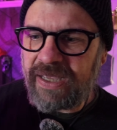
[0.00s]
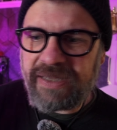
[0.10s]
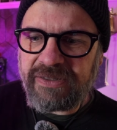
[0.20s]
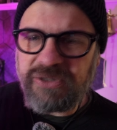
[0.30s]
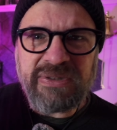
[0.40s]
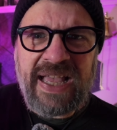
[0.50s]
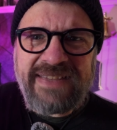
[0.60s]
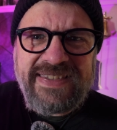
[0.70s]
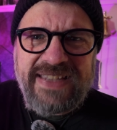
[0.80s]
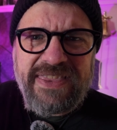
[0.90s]
by
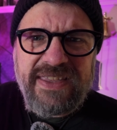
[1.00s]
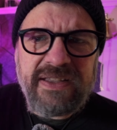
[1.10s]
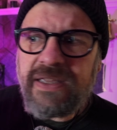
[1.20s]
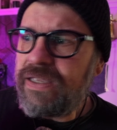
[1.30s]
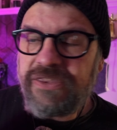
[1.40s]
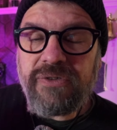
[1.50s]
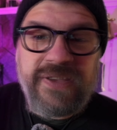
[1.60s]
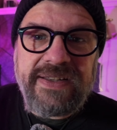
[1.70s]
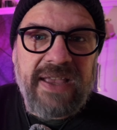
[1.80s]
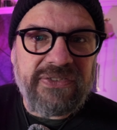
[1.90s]
Ulanzi, I think. They're
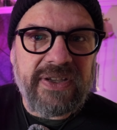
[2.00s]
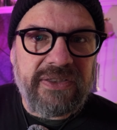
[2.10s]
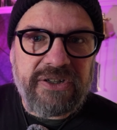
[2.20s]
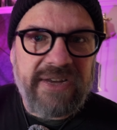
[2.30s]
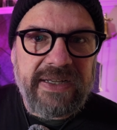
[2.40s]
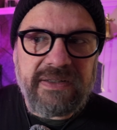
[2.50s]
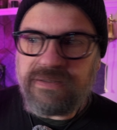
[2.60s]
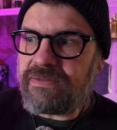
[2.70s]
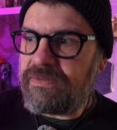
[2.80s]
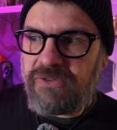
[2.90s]
fantastic, they're great.
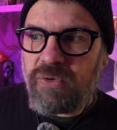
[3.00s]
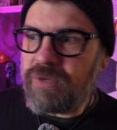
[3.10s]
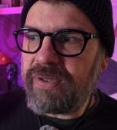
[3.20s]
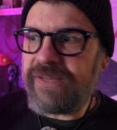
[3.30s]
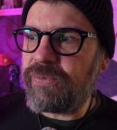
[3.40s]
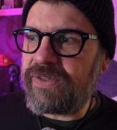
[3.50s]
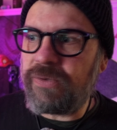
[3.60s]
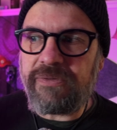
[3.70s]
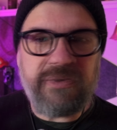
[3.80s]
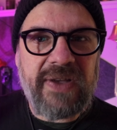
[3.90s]
No complaints
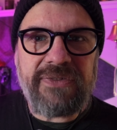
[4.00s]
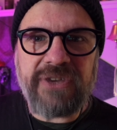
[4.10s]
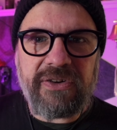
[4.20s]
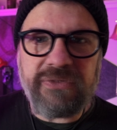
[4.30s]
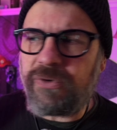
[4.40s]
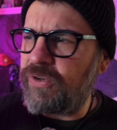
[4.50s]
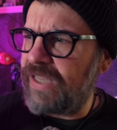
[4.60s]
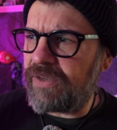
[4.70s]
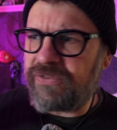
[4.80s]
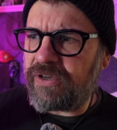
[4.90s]
whatsoever, 5 stars,
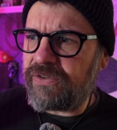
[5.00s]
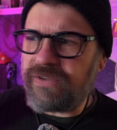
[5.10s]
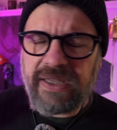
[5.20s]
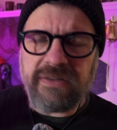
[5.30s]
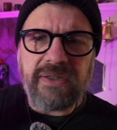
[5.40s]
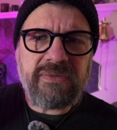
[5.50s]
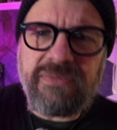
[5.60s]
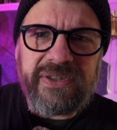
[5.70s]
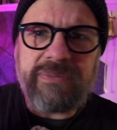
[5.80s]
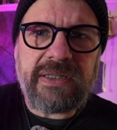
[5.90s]
4.5 stars, I don't know,
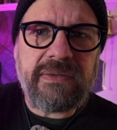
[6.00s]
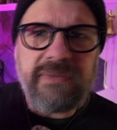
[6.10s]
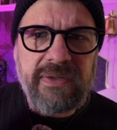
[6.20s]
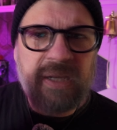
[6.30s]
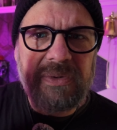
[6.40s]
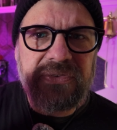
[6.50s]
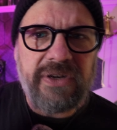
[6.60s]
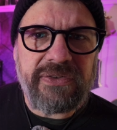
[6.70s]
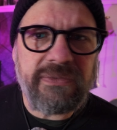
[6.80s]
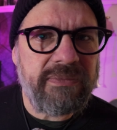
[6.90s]
something, a couple of
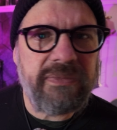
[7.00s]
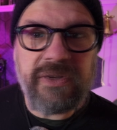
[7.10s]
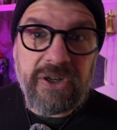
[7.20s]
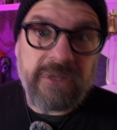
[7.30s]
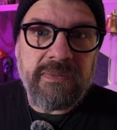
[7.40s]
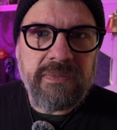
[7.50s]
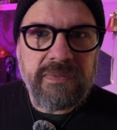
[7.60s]
stars. They're good.